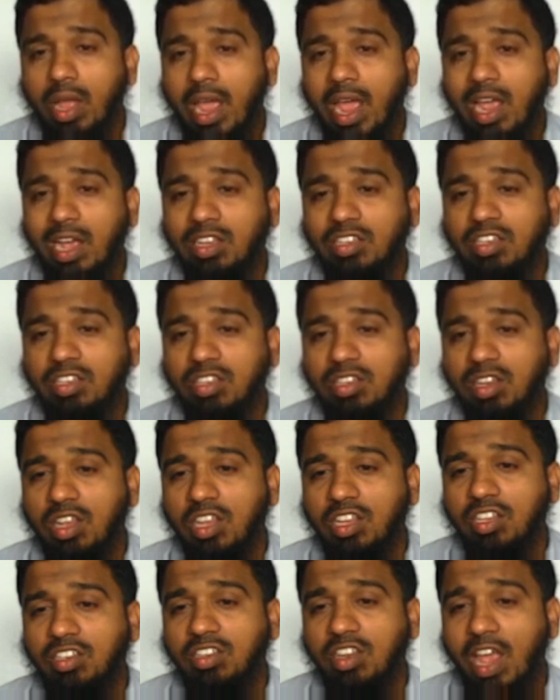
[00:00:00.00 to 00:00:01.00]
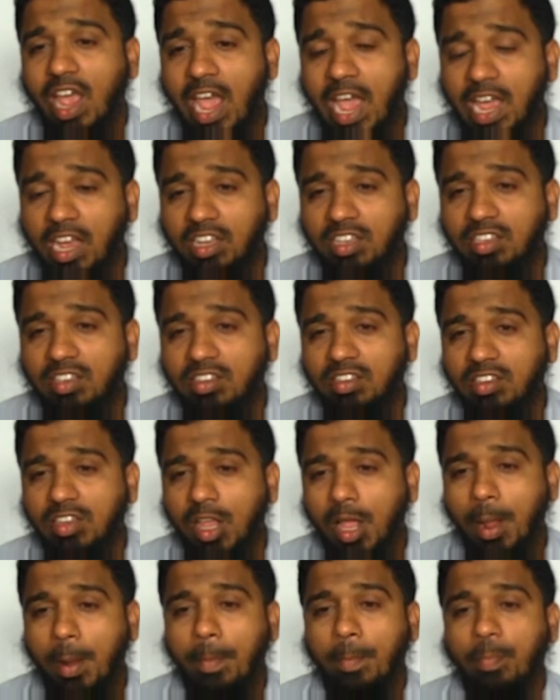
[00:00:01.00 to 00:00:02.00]
x is x,
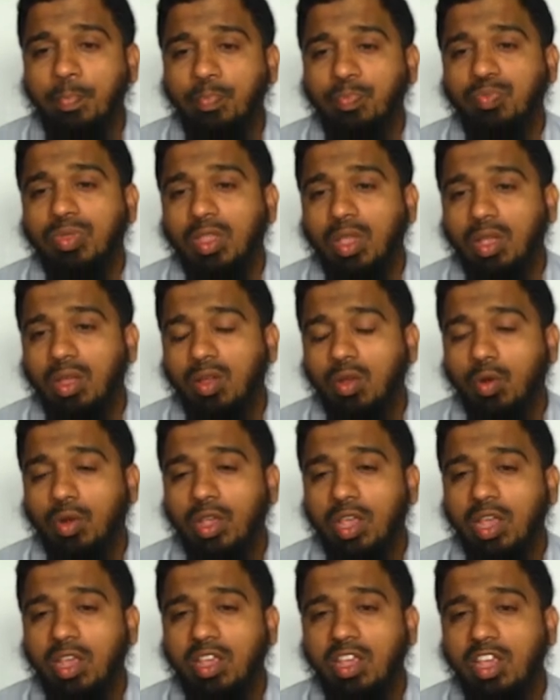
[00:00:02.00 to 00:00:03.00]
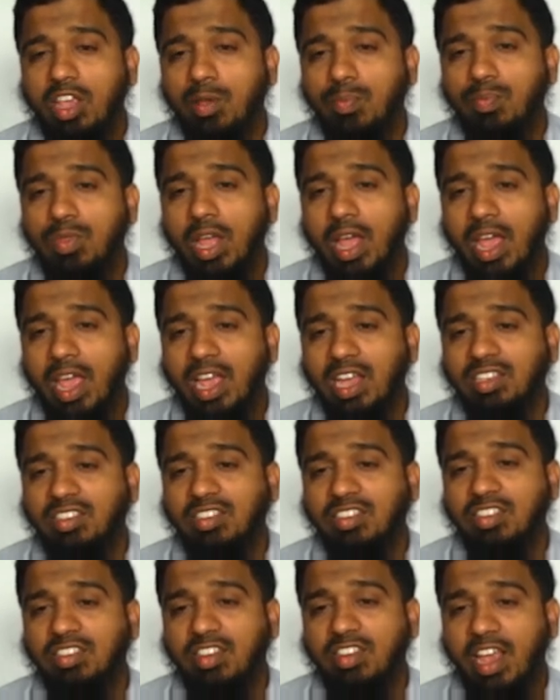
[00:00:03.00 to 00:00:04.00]
okay, keep the
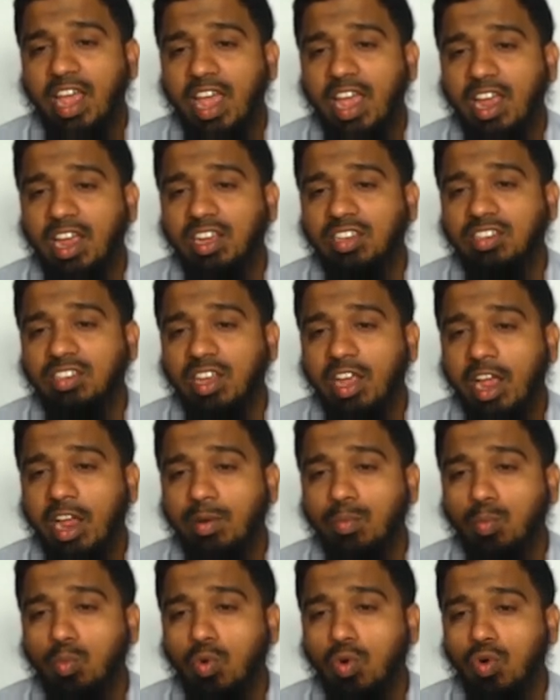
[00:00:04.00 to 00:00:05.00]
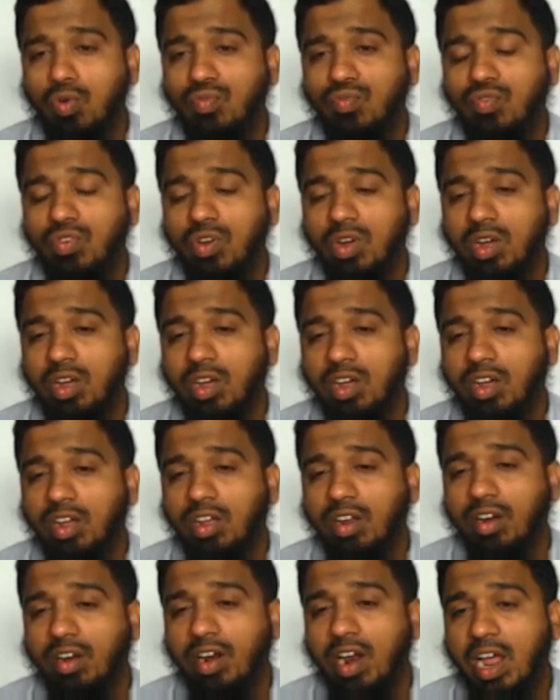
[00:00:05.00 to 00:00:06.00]
x is x and move
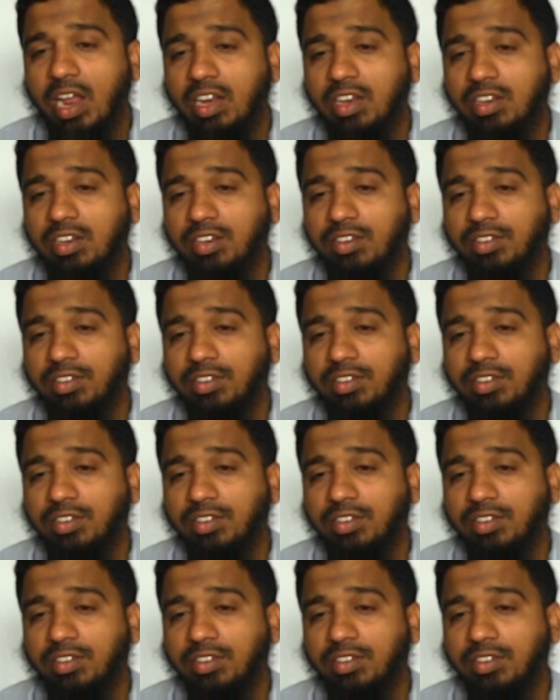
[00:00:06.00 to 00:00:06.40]
right,